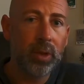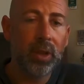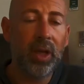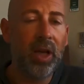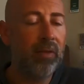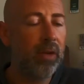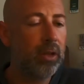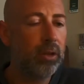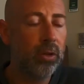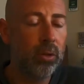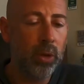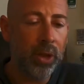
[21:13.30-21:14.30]
every
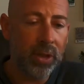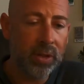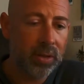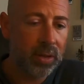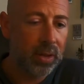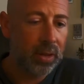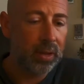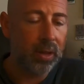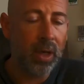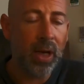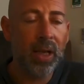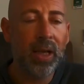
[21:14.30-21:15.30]
2 weeks. All
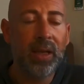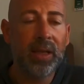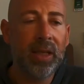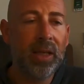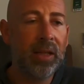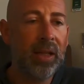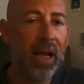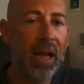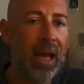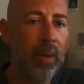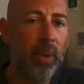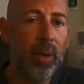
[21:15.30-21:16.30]
right, get into that
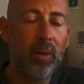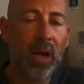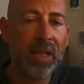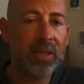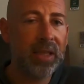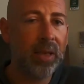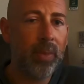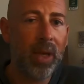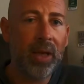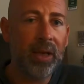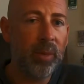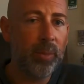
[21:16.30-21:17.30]
habit. I set
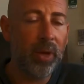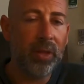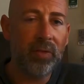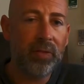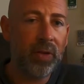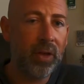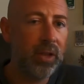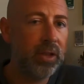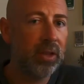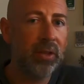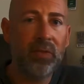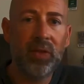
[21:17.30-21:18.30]
mine up on the 1st
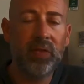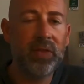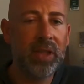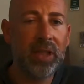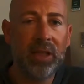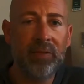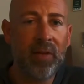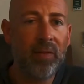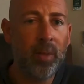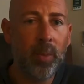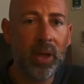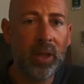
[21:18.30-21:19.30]
and the 15th of every
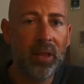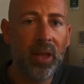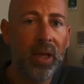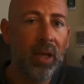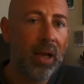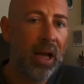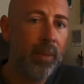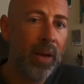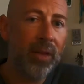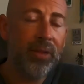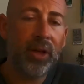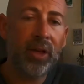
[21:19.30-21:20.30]
month. I'm
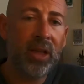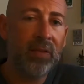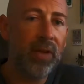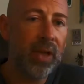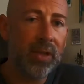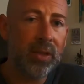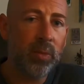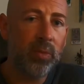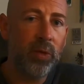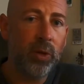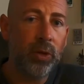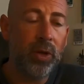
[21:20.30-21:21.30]
out there giving it some
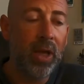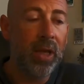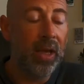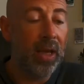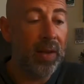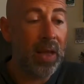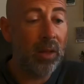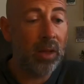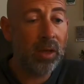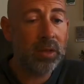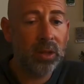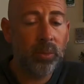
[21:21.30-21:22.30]
food. And I'll
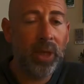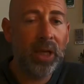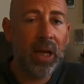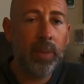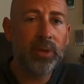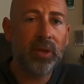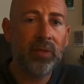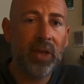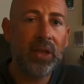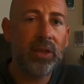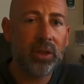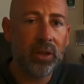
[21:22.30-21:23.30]
also make
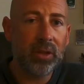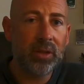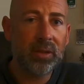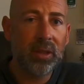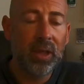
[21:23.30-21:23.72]
observations